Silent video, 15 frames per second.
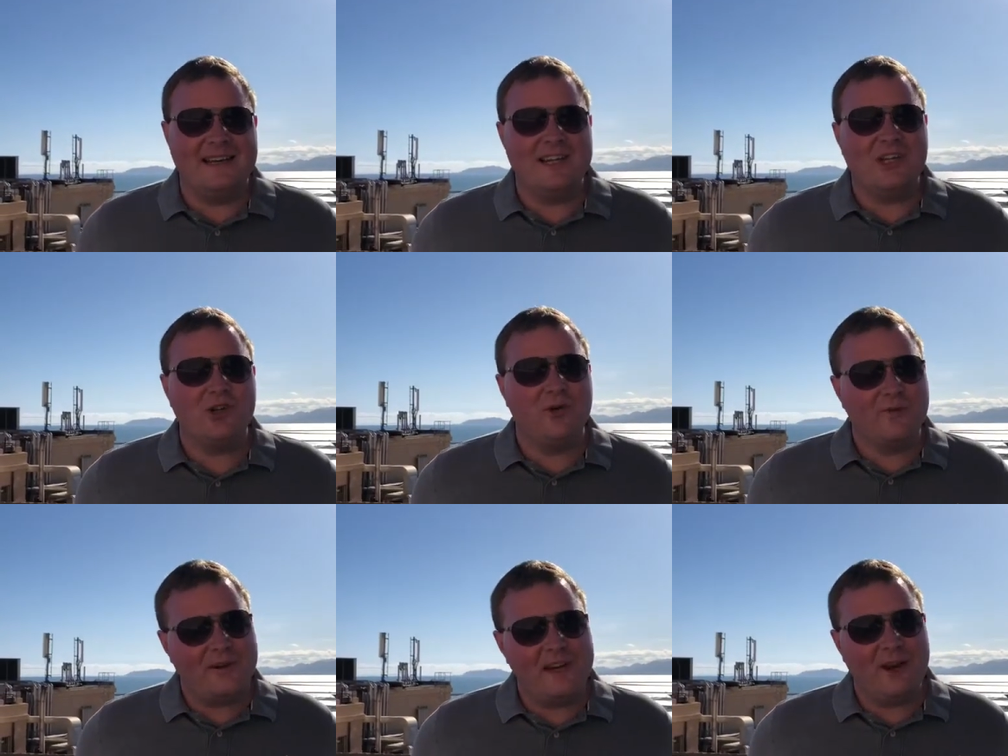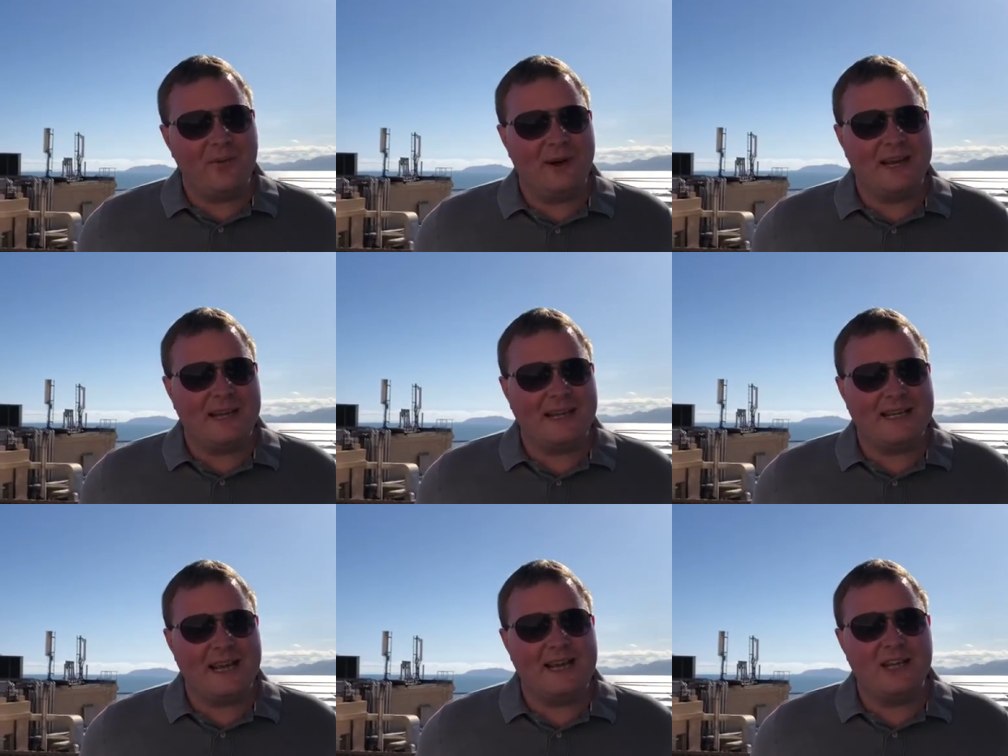In this short video we're
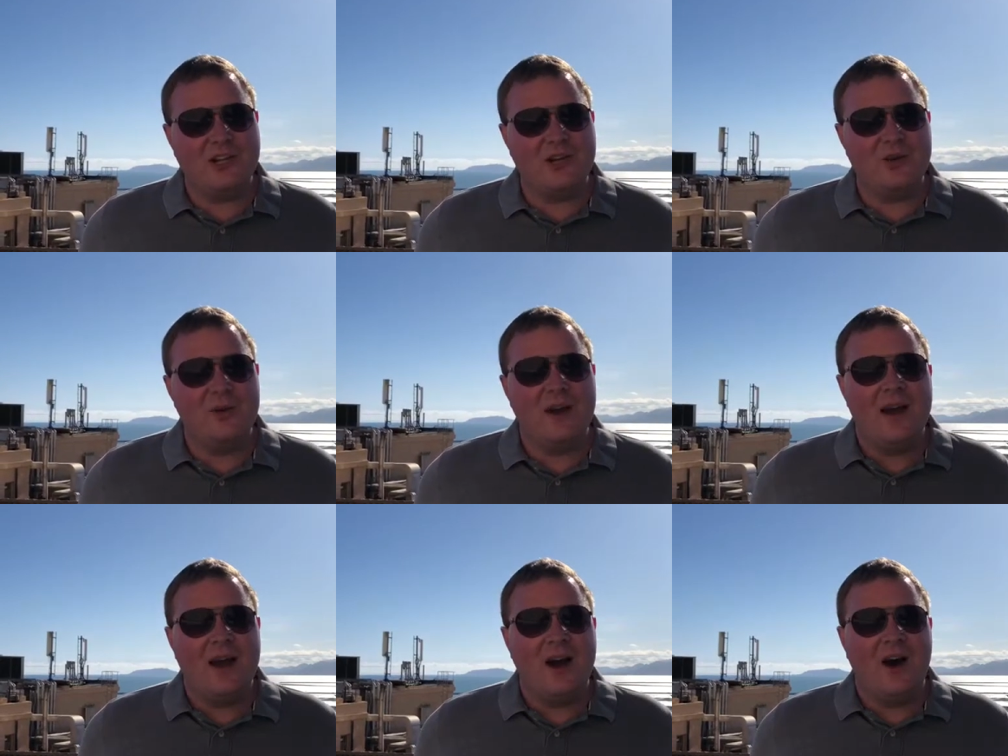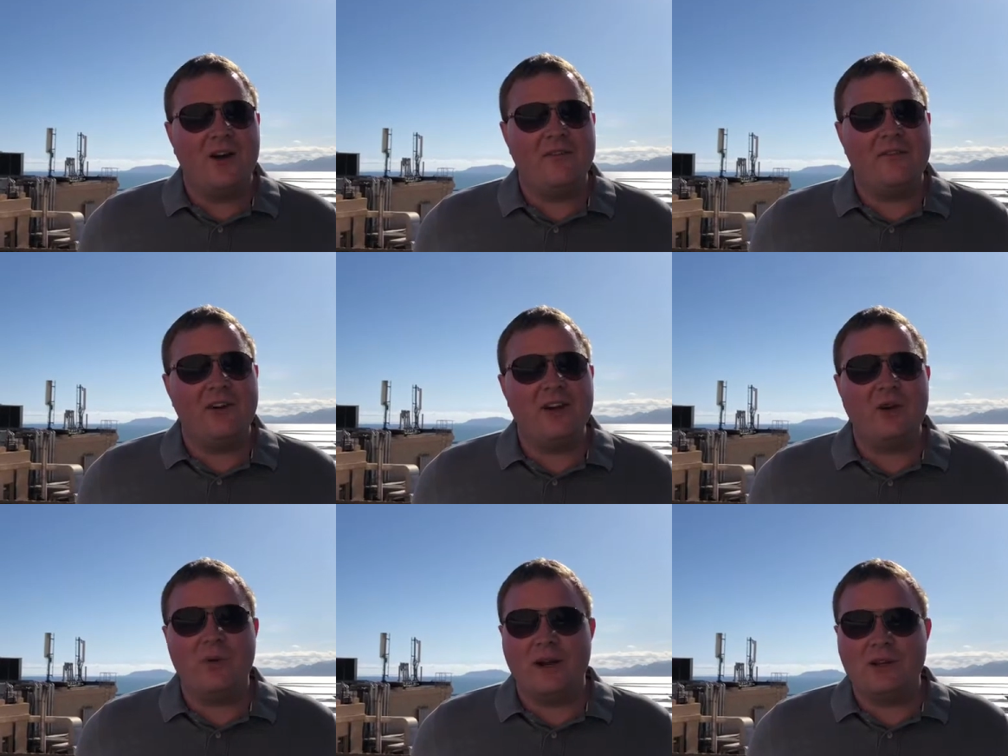going to take you on a
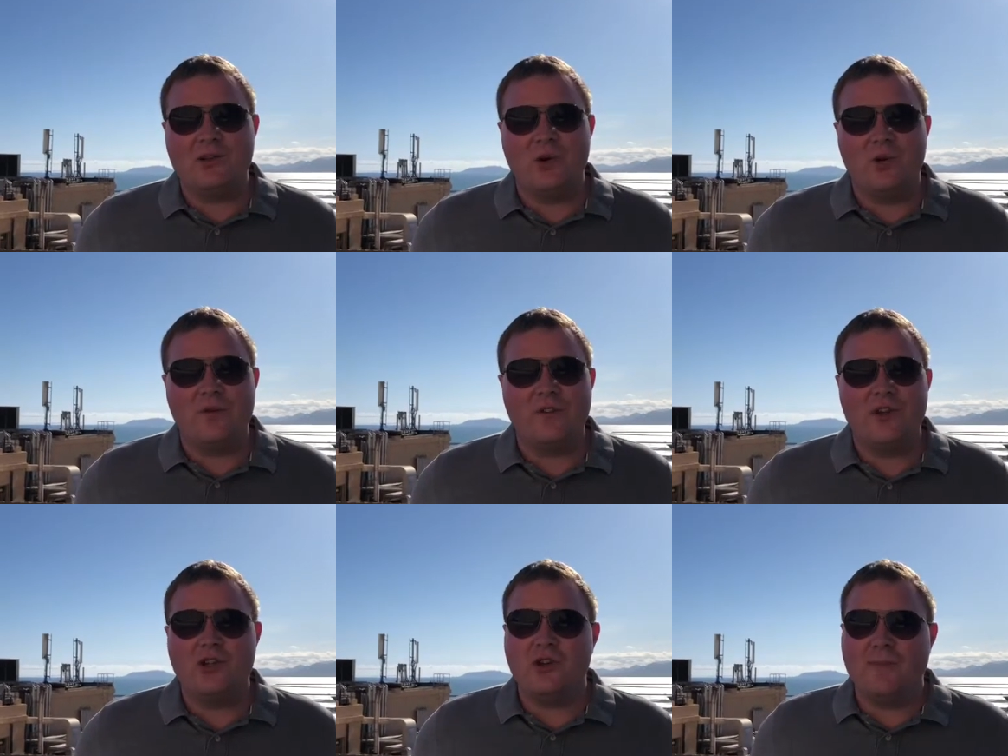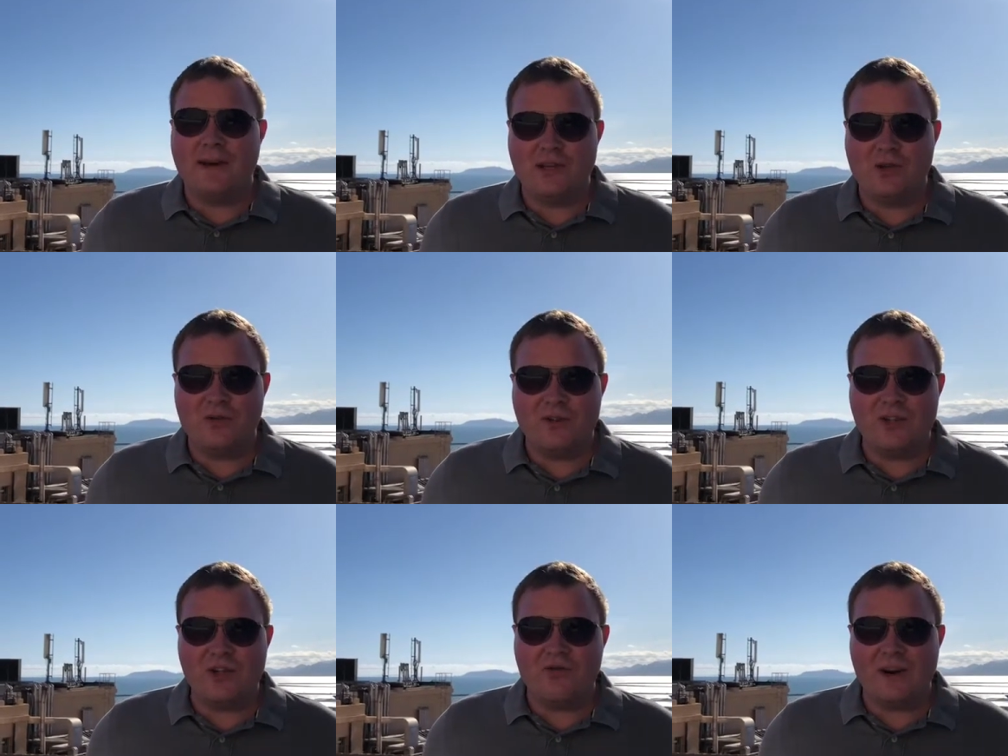very quick tour of the two main
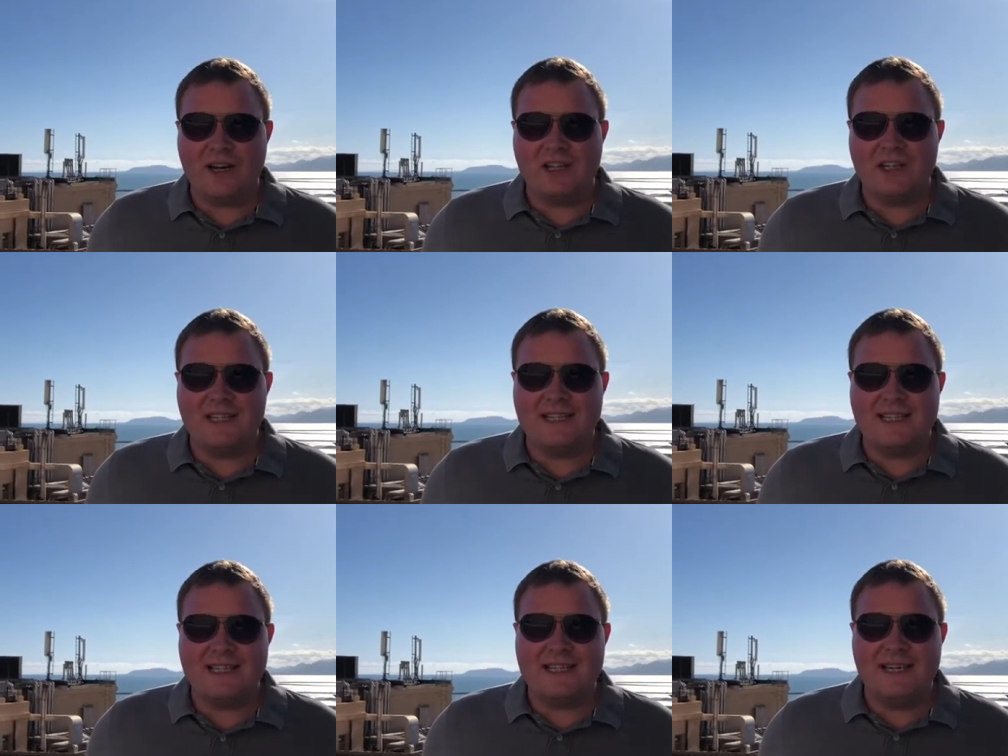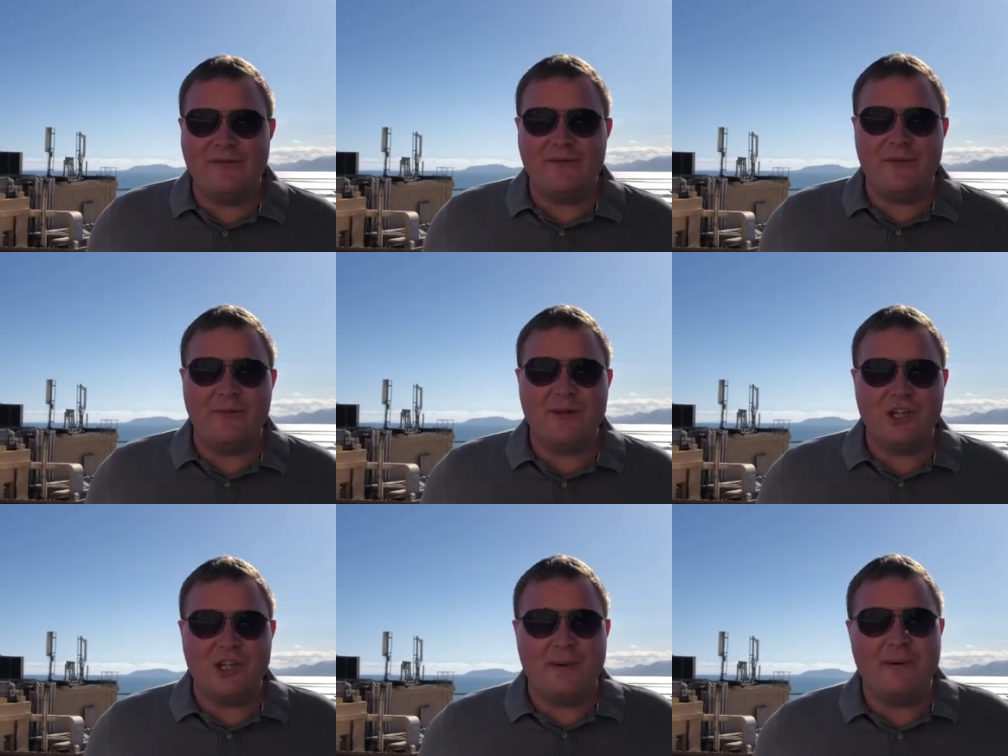tourist attractions to see
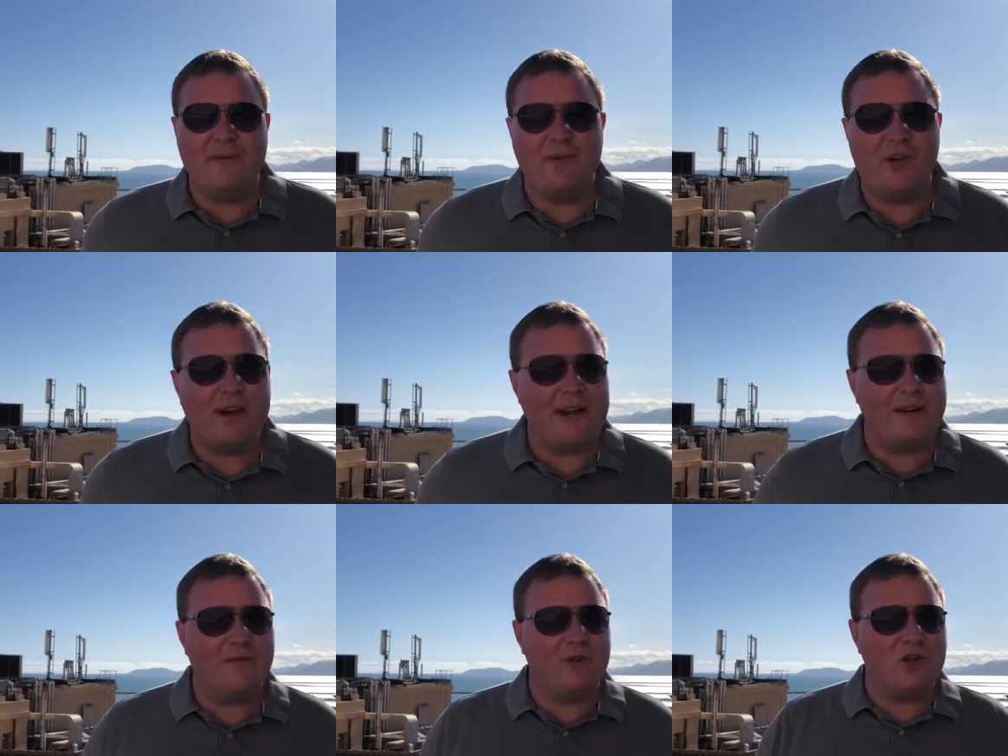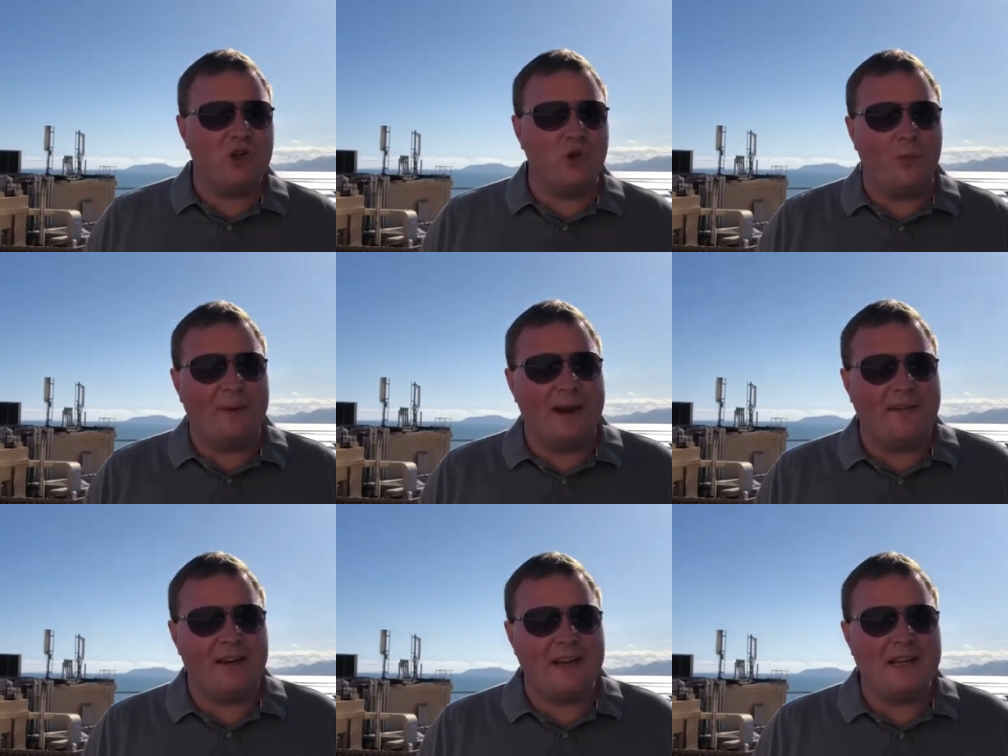from the ship if you're only here for a short
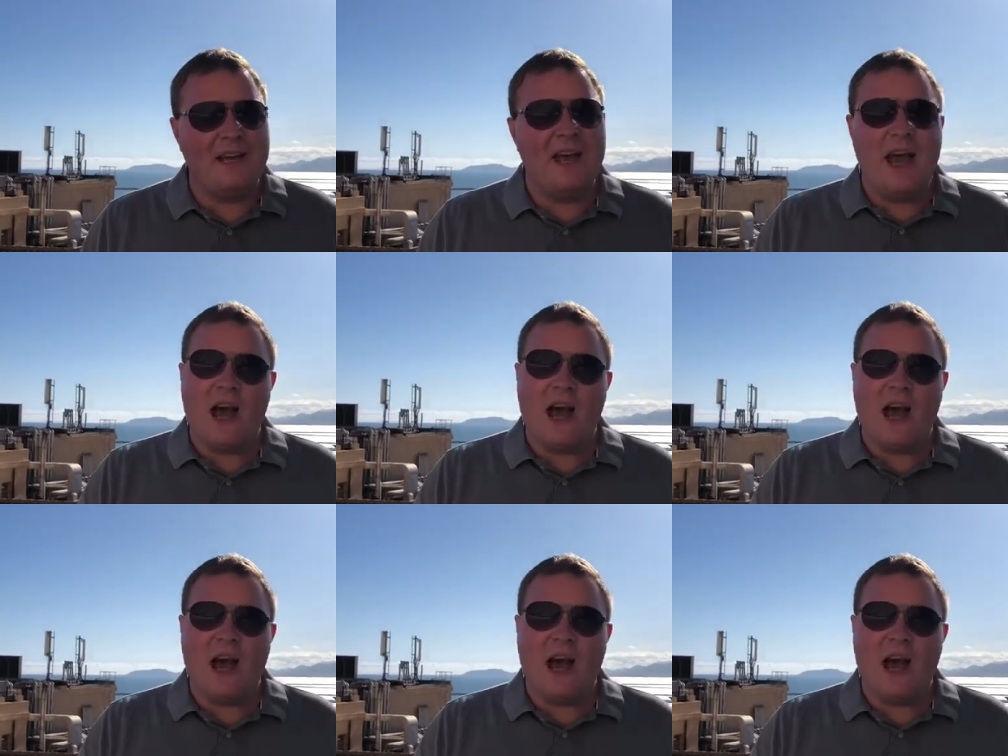period,